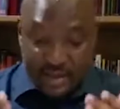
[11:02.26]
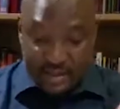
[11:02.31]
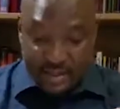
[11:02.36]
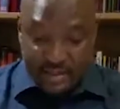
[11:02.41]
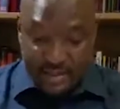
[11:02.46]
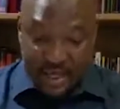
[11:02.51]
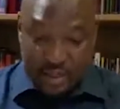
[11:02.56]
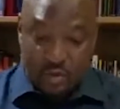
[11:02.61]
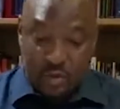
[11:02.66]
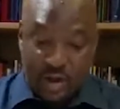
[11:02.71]
And
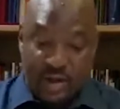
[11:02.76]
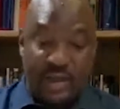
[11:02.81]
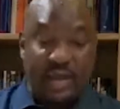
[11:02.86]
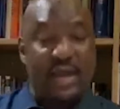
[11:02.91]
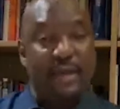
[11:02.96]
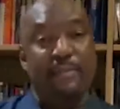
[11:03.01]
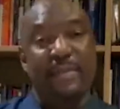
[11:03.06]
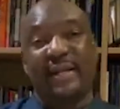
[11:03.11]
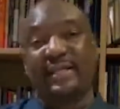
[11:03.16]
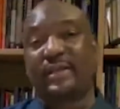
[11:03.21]
it's
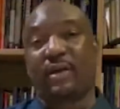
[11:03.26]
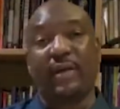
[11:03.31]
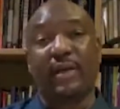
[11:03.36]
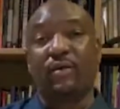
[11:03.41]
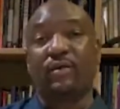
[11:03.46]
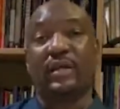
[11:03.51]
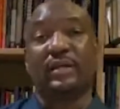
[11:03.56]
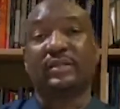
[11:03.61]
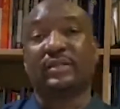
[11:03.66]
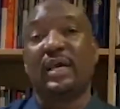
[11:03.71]
actually a mental
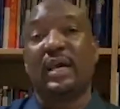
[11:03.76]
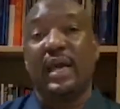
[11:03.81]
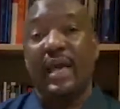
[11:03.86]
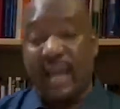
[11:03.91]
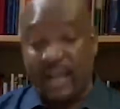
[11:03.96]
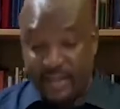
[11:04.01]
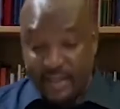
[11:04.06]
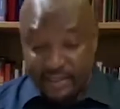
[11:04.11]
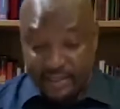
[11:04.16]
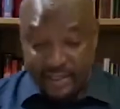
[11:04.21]
illness,
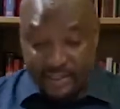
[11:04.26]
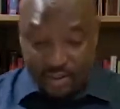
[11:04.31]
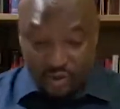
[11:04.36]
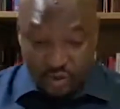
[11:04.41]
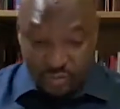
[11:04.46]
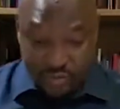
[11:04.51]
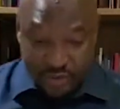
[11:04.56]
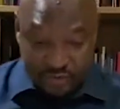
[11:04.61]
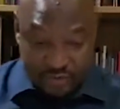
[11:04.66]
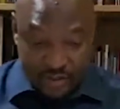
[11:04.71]
and it needs
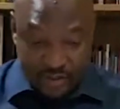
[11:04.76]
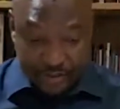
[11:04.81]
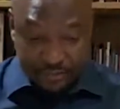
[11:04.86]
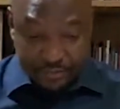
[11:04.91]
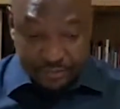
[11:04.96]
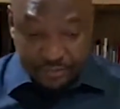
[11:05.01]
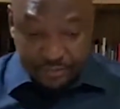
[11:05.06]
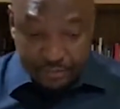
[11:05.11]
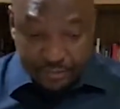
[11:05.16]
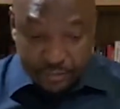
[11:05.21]
to be
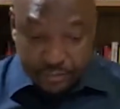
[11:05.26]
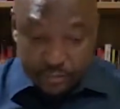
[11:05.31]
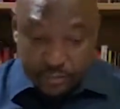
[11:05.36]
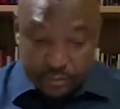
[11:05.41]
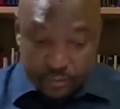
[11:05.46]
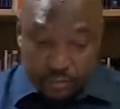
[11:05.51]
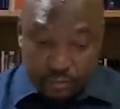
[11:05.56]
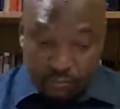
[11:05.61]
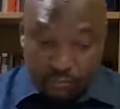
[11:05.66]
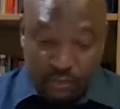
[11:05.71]
treated.
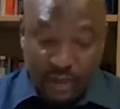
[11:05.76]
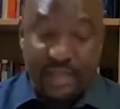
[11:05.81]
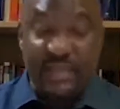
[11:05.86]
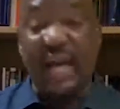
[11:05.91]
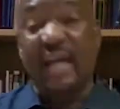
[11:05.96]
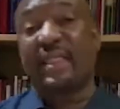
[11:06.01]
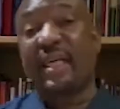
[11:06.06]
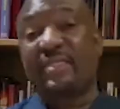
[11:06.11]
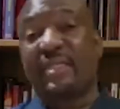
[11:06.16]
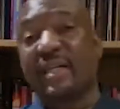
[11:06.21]

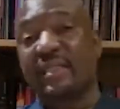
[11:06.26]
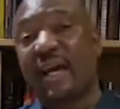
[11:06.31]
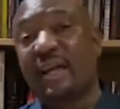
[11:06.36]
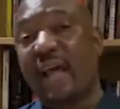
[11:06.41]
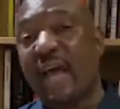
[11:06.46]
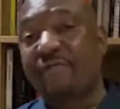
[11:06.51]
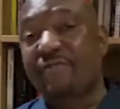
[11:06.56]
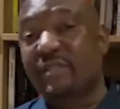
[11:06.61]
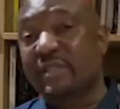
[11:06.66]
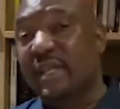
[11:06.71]
The other thing
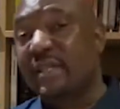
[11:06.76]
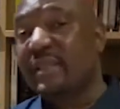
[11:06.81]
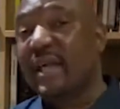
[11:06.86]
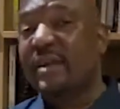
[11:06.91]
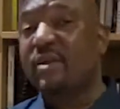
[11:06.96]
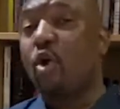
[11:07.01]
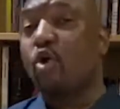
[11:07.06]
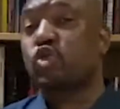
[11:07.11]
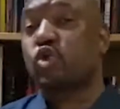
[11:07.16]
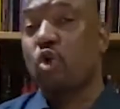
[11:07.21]
that I've seen
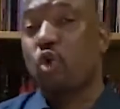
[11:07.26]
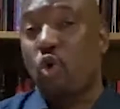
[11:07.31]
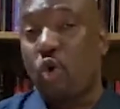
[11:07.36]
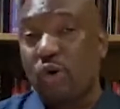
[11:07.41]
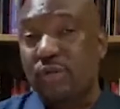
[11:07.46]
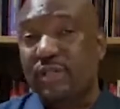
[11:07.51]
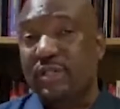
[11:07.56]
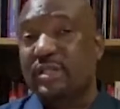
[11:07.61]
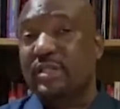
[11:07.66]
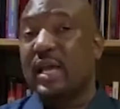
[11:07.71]
that also
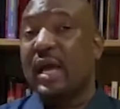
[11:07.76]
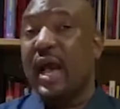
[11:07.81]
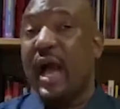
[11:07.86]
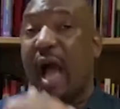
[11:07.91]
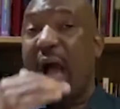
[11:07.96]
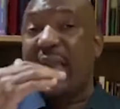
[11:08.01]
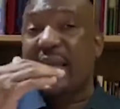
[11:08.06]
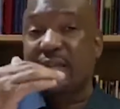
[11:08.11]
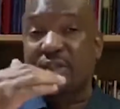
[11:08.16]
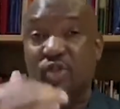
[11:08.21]
causes
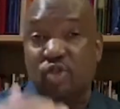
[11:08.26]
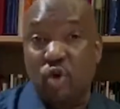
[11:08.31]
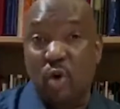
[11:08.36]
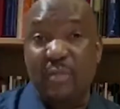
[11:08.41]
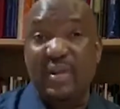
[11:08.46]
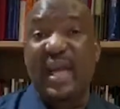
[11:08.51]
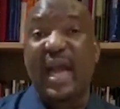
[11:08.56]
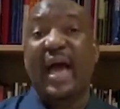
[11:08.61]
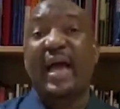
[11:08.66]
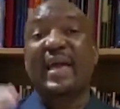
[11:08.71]

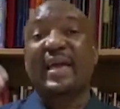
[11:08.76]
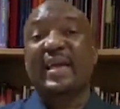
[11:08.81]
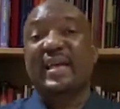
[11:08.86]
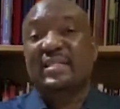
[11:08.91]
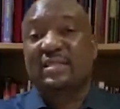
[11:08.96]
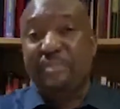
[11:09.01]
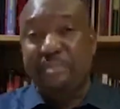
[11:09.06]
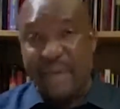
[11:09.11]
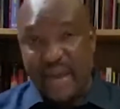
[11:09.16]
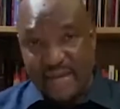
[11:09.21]
insomnia
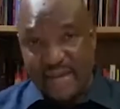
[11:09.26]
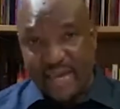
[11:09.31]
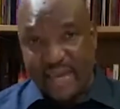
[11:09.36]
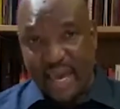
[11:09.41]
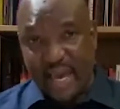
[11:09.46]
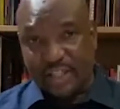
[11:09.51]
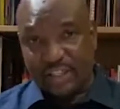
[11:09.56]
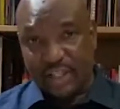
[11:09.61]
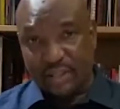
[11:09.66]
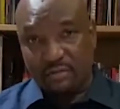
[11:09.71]
is
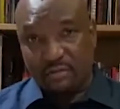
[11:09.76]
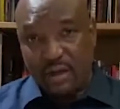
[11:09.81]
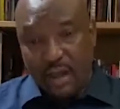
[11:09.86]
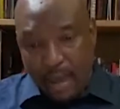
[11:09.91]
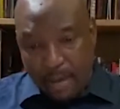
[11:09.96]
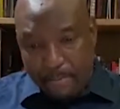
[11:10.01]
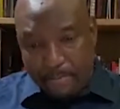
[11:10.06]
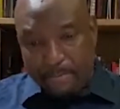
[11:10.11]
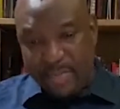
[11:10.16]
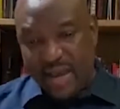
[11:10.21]
medication.
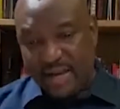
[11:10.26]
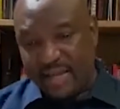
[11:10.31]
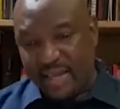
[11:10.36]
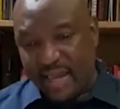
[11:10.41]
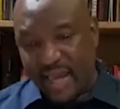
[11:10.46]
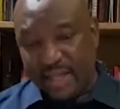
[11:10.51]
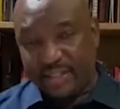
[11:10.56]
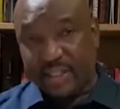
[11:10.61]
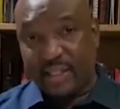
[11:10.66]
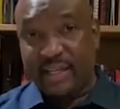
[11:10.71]

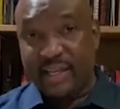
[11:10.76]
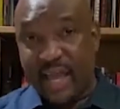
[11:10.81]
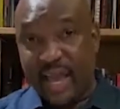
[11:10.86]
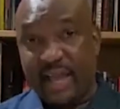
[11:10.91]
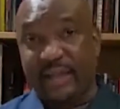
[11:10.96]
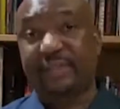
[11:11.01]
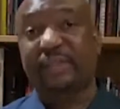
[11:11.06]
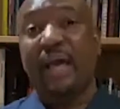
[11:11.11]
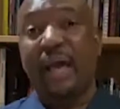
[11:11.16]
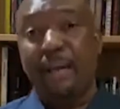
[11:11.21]
Medication,
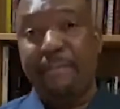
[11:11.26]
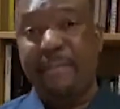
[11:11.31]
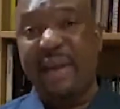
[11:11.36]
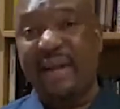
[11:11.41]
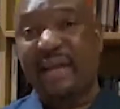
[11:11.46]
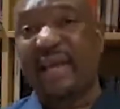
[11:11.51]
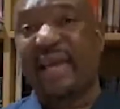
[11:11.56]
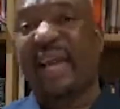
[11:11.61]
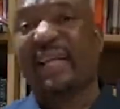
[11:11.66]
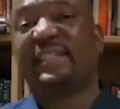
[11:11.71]
yes,
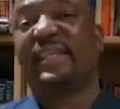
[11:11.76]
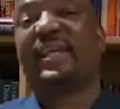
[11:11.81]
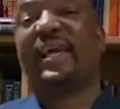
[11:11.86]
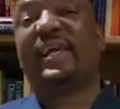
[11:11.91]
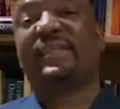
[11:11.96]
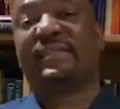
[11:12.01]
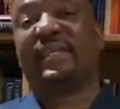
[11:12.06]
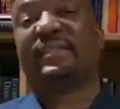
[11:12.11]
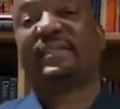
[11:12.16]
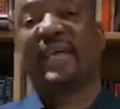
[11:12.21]

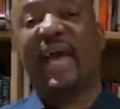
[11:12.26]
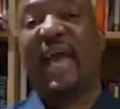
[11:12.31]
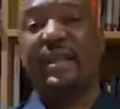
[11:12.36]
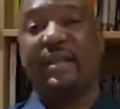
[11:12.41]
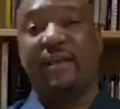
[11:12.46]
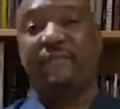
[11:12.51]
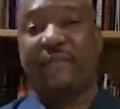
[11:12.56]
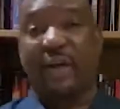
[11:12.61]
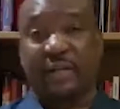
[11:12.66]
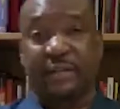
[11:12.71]
medication as a
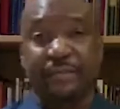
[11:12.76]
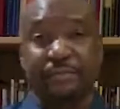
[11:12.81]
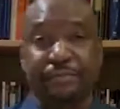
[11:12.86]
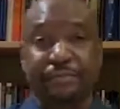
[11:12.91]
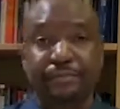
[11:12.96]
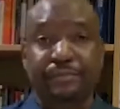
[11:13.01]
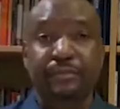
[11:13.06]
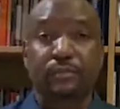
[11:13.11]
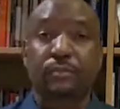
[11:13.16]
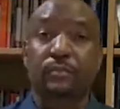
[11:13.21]
side effect.
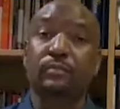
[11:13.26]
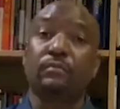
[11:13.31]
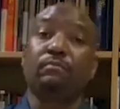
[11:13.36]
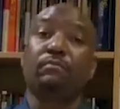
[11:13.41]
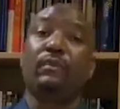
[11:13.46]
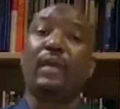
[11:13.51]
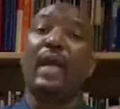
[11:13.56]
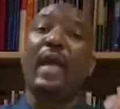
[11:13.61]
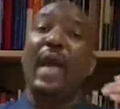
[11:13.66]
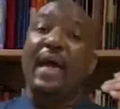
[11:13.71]

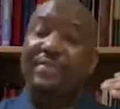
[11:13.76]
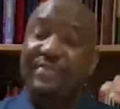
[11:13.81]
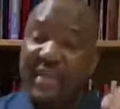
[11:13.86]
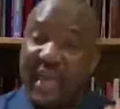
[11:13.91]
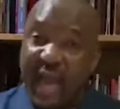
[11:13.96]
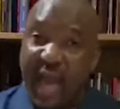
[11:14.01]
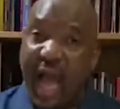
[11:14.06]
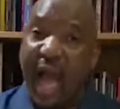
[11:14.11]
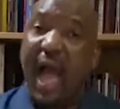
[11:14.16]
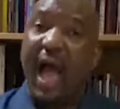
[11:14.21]

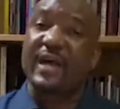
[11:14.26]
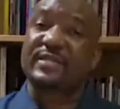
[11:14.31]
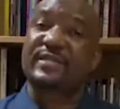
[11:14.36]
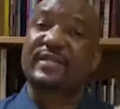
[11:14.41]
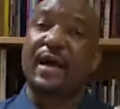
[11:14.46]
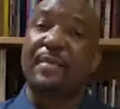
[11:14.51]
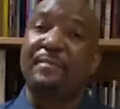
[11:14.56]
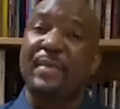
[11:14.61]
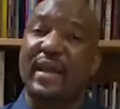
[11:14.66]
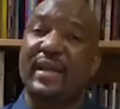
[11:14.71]
There are
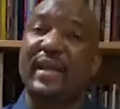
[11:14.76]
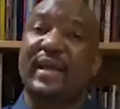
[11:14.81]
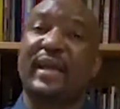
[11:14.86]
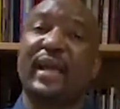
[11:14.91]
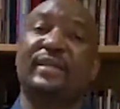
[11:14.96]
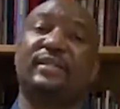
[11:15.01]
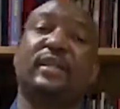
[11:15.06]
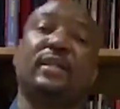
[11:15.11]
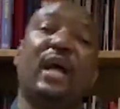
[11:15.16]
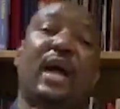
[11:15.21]
some
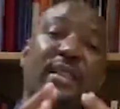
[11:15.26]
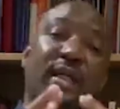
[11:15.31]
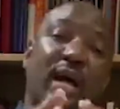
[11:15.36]
medication